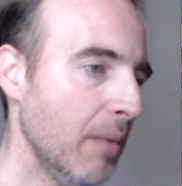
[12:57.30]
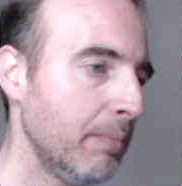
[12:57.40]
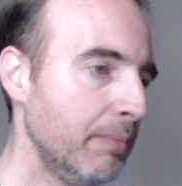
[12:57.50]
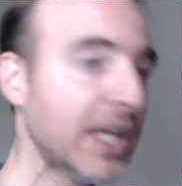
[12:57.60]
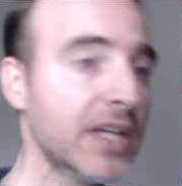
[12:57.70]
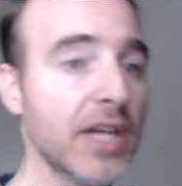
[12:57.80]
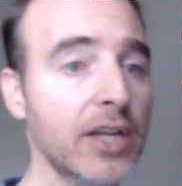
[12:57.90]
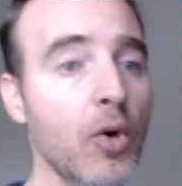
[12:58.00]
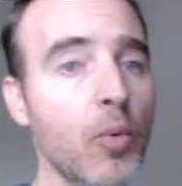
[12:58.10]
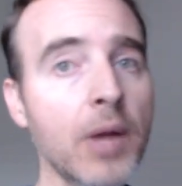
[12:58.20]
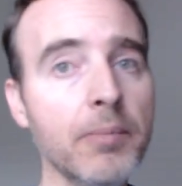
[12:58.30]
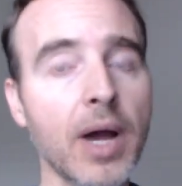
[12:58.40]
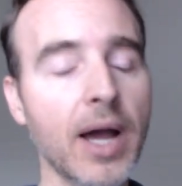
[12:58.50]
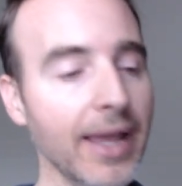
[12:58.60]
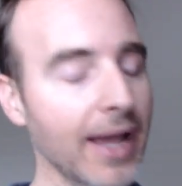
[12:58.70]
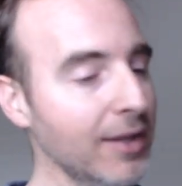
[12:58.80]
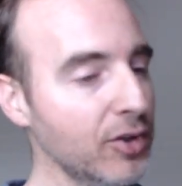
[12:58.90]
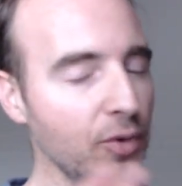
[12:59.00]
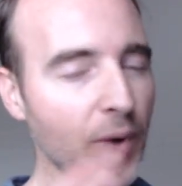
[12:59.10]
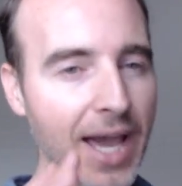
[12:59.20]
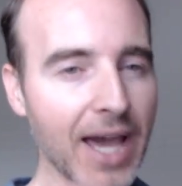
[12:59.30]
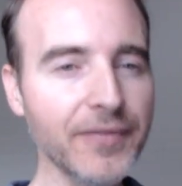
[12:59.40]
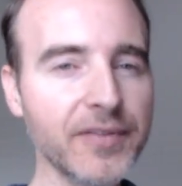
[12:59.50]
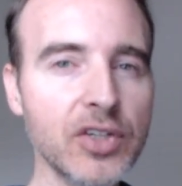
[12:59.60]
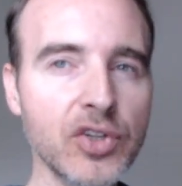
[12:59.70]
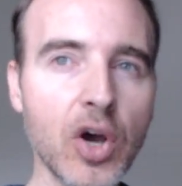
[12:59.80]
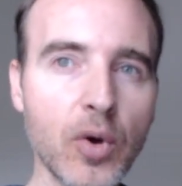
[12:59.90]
because I don't want I, I, you have to know